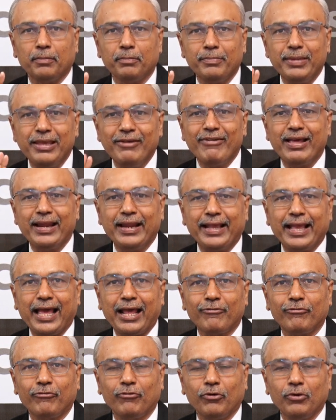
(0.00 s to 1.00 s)
be very
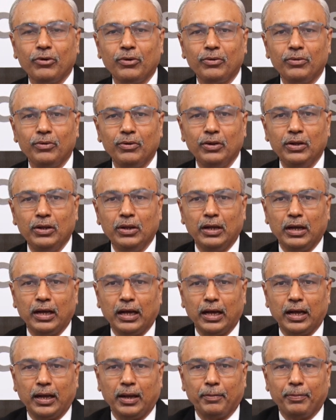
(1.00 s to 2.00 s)
careful,
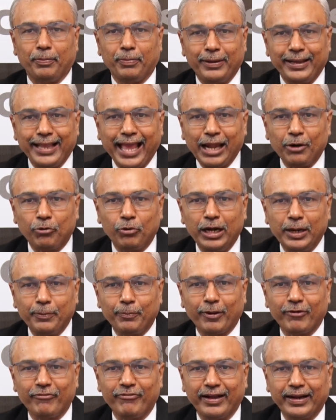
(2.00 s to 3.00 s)
calculate
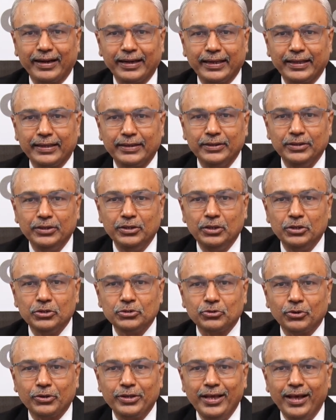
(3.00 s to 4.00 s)
perfectly.
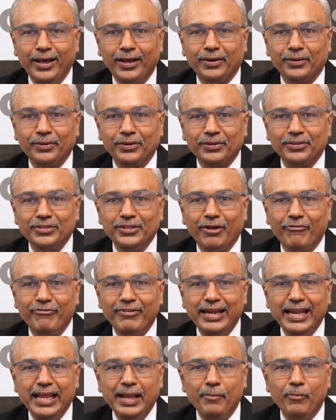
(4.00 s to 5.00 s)
So here the
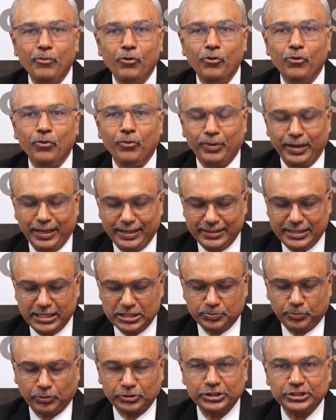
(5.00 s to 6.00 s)
winning move in
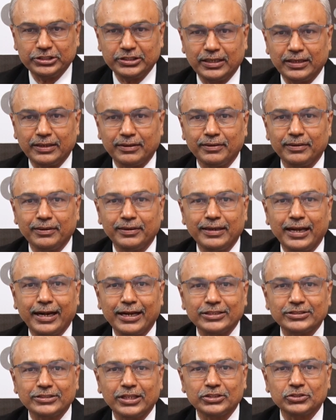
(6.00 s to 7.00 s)
this position, let
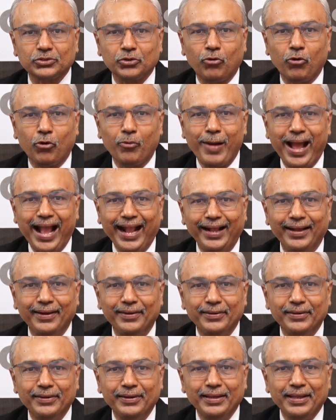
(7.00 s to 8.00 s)
us just go
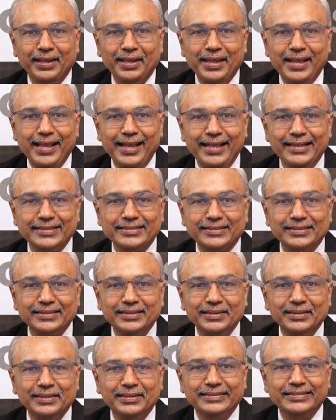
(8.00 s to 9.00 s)
back, is
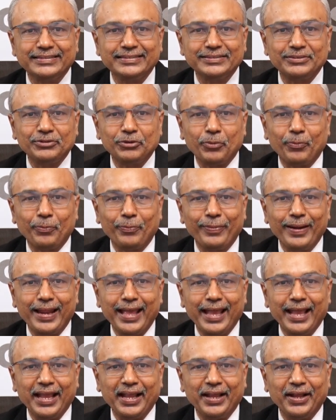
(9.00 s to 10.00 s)
to
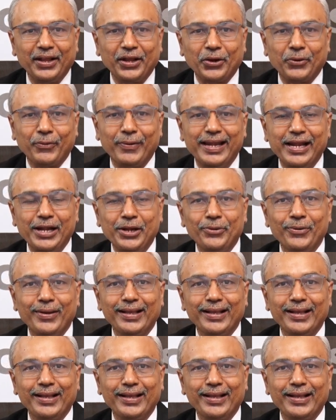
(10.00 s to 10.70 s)
play queen into